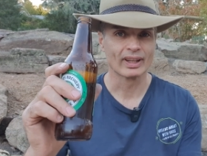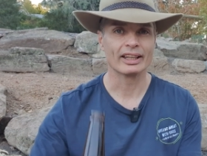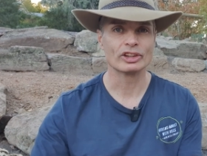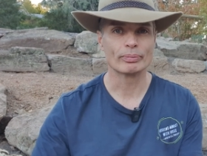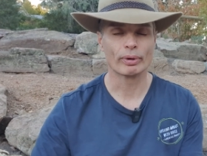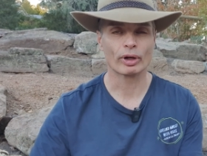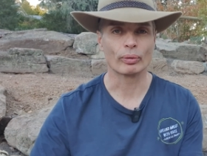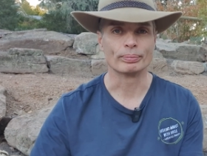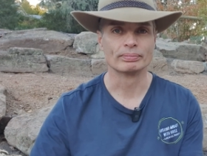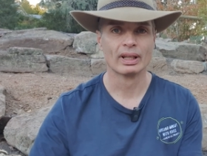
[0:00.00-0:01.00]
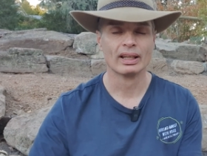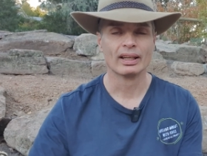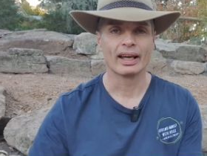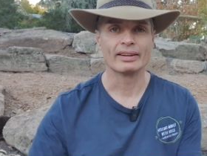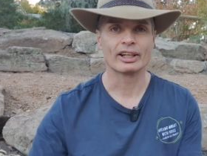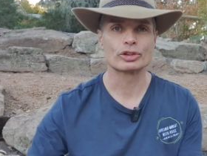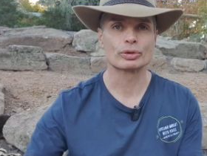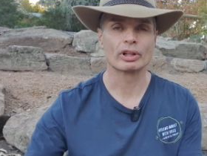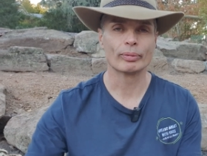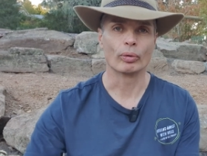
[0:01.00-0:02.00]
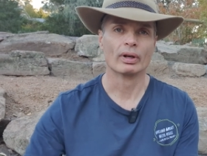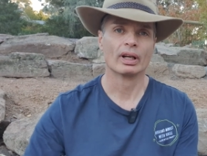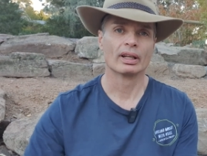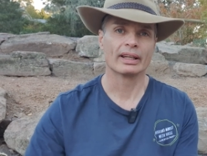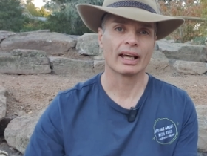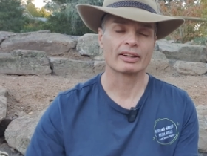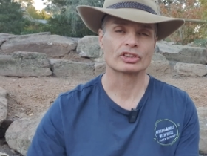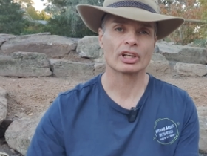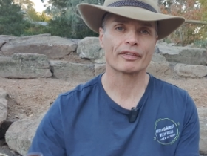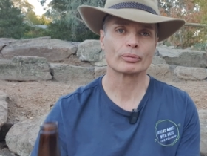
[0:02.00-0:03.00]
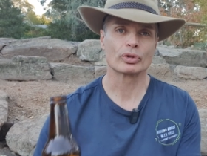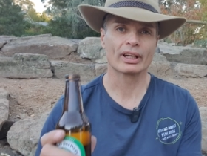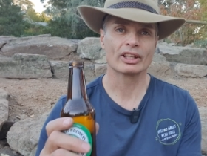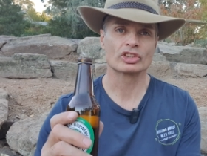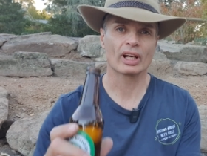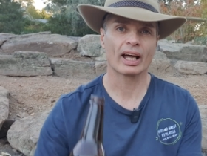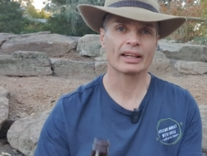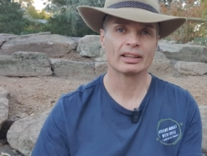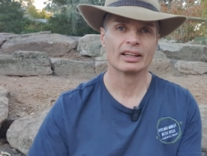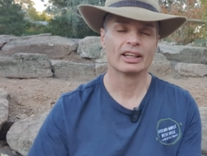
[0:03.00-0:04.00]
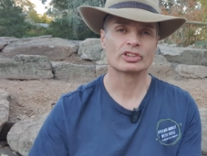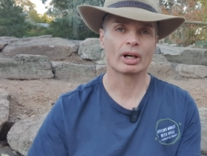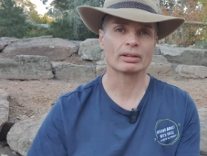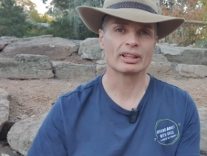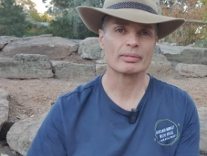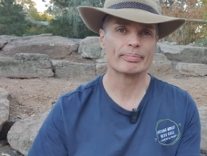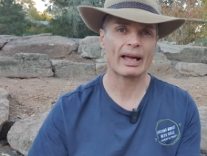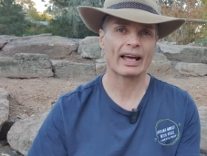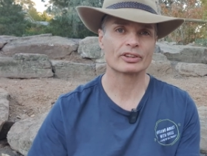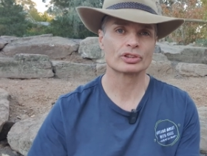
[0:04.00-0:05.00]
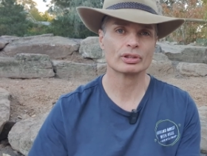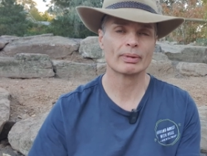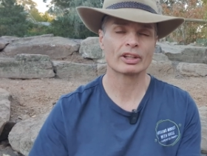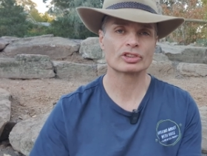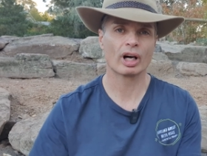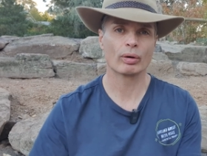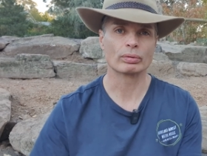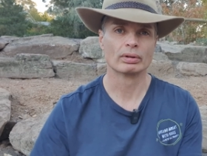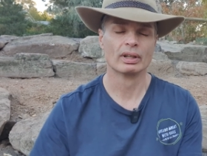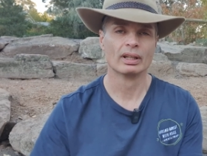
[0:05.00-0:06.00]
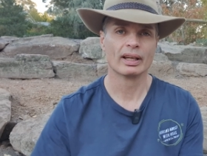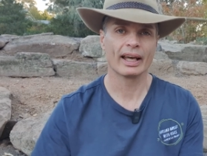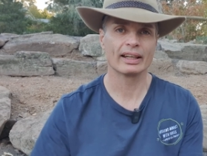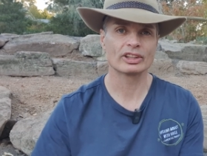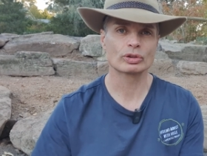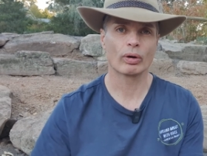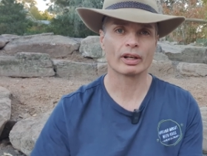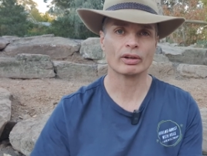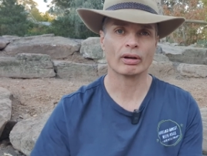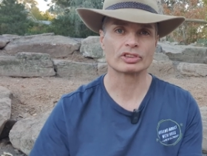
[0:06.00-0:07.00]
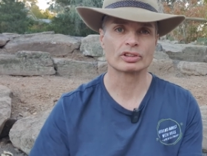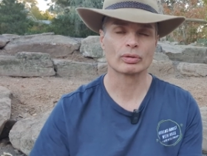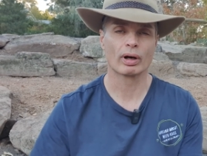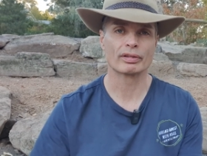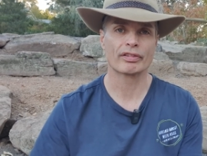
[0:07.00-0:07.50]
in your bottle, and then it's drinkable. Now the stuff I'm drinking today is only about 2 months old and it's quite nice, quite